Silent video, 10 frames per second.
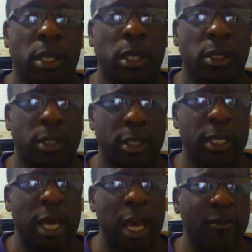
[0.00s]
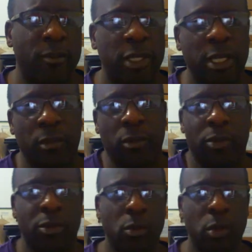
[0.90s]
It's just that I haven't been
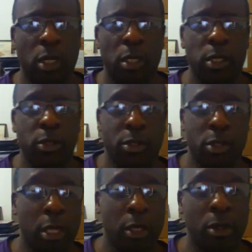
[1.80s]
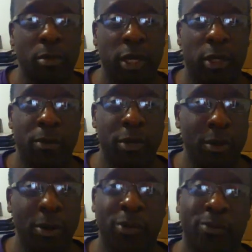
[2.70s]
able to install it on my
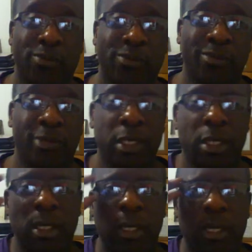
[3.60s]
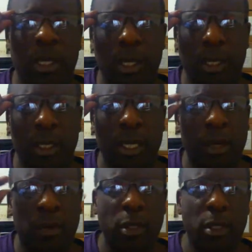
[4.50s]
computer.
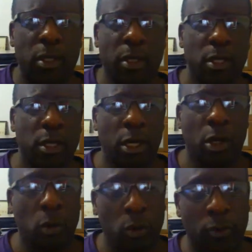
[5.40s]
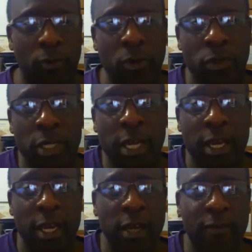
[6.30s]
Now, the older version I
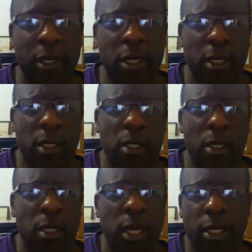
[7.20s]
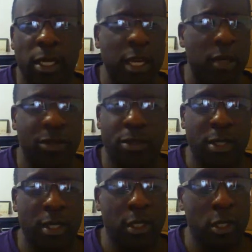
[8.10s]
have, I
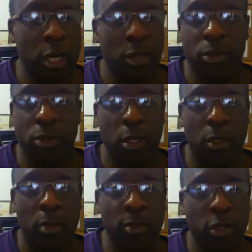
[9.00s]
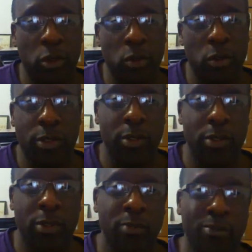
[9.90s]
cannot install it on my newer
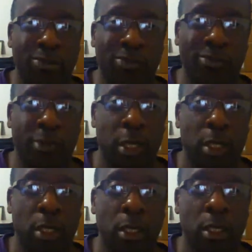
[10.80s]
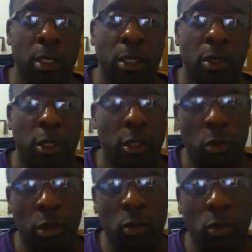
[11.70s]
system. You know,
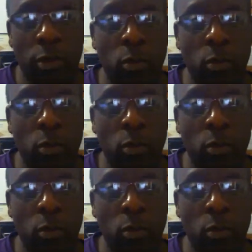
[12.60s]
with